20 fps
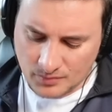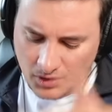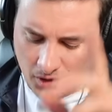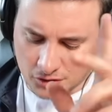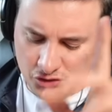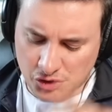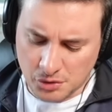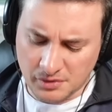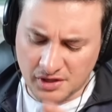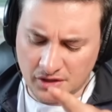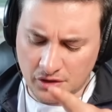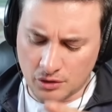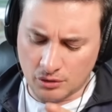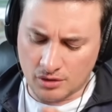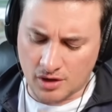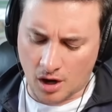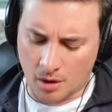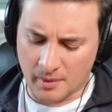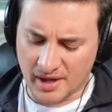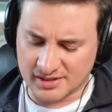someone in your
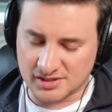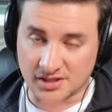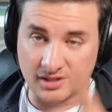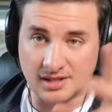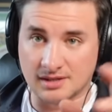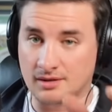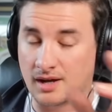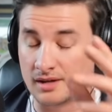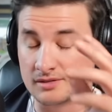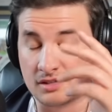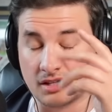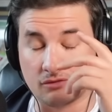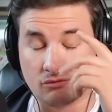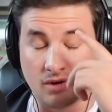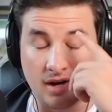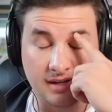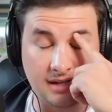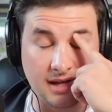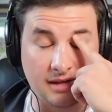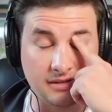comments, I didn't
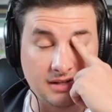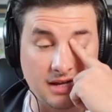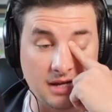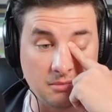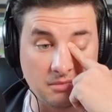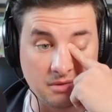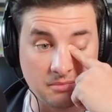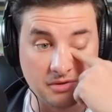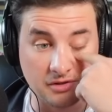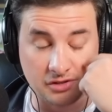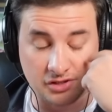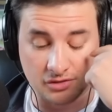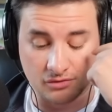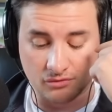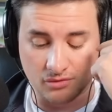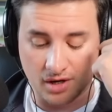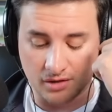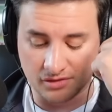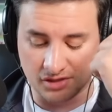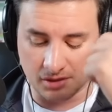write down the name of the person who
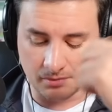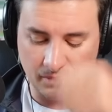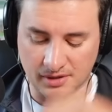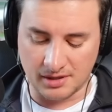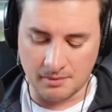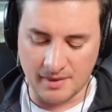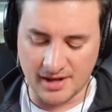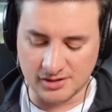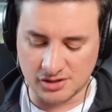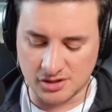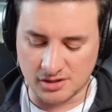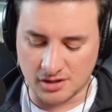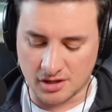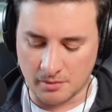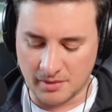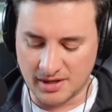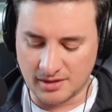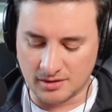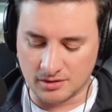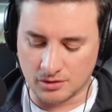wrote it, but they mentioned a
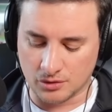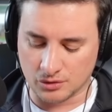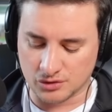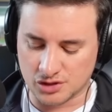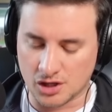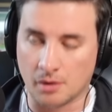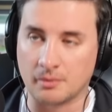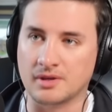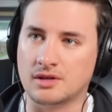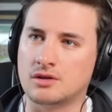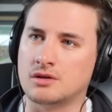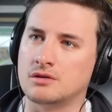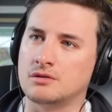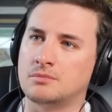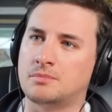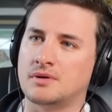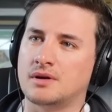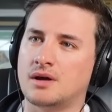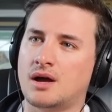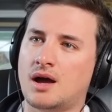comedian called Tommy
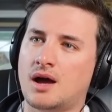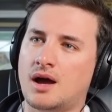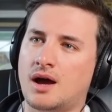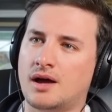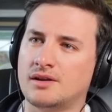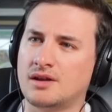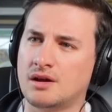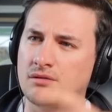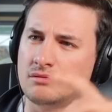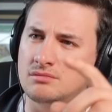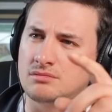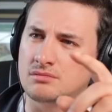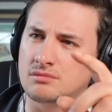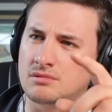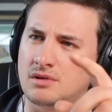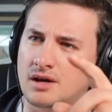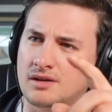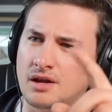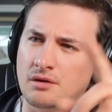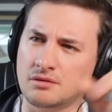Cooper. I know
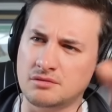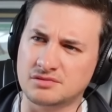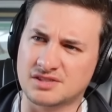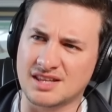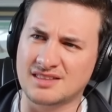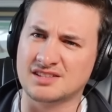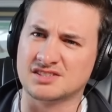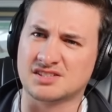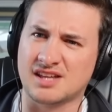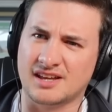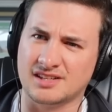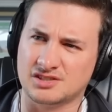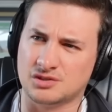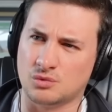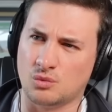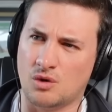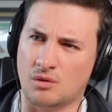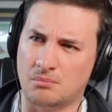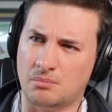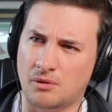he was in the States at
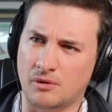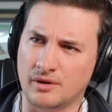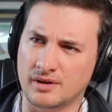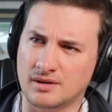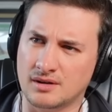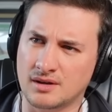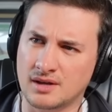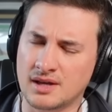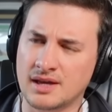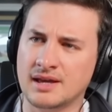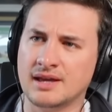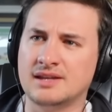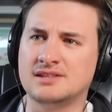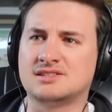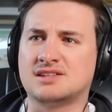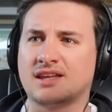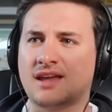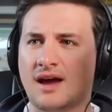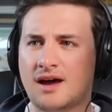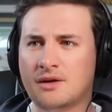one point. He's
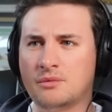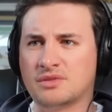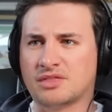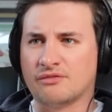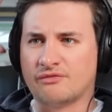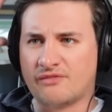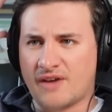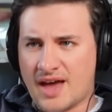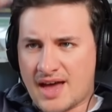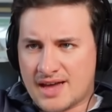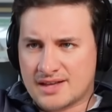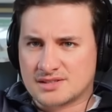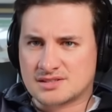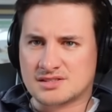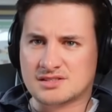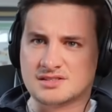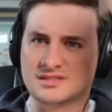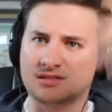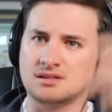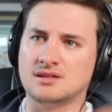the guy with the
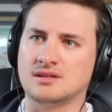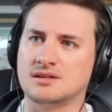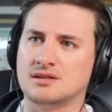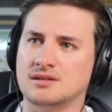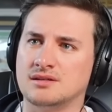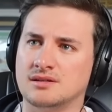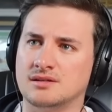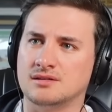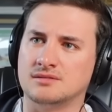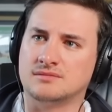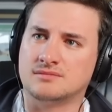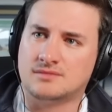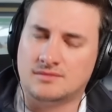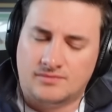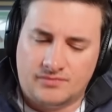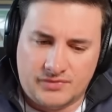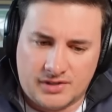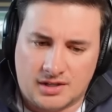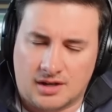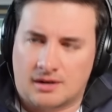fairs,
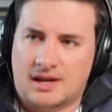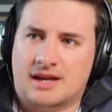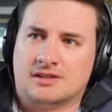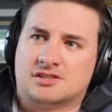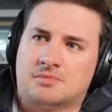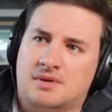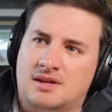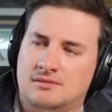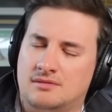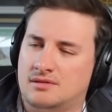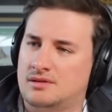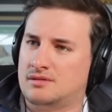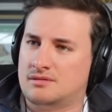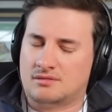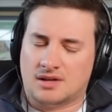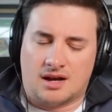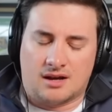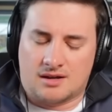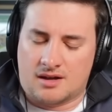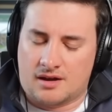you know,
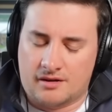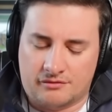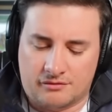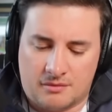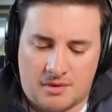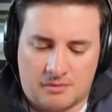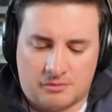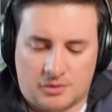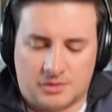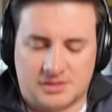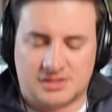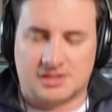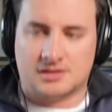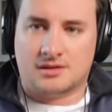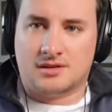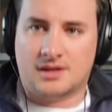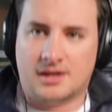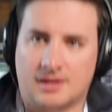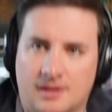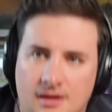I can't even remember what
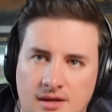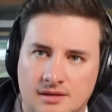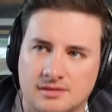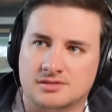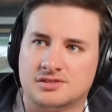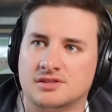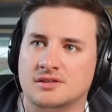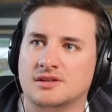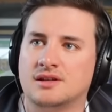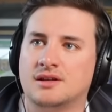his